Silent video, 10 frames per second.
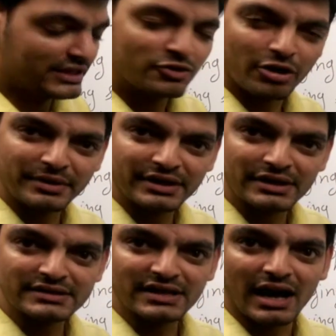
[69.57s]
these
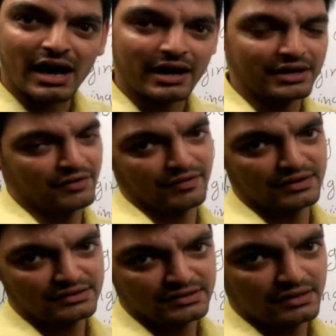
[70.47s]
orbitals are
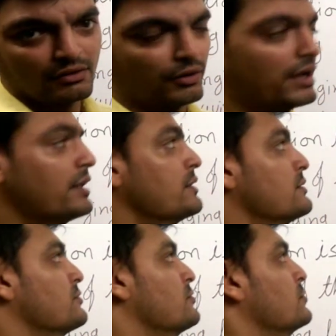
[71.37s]
different. Okay,
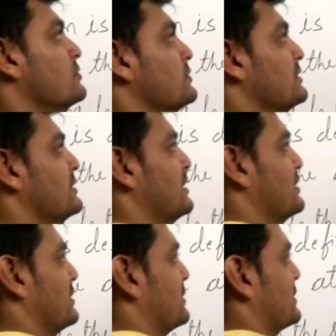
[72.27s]
so
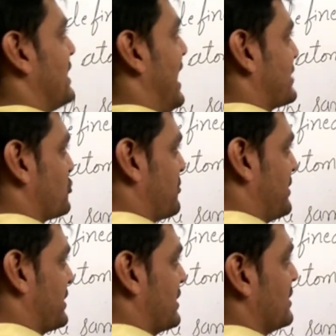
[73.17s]
s
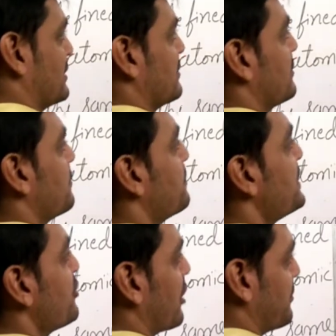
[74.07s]
orbital,
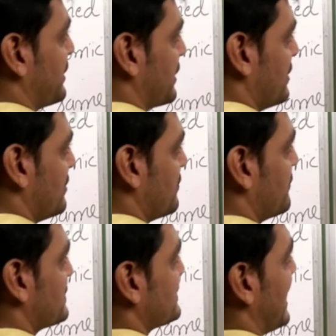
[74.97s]
p orbital,
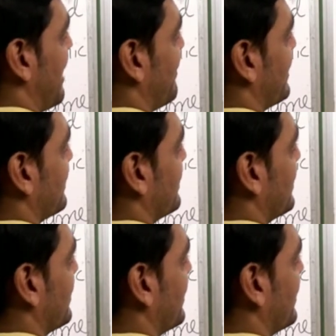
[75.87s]
which is having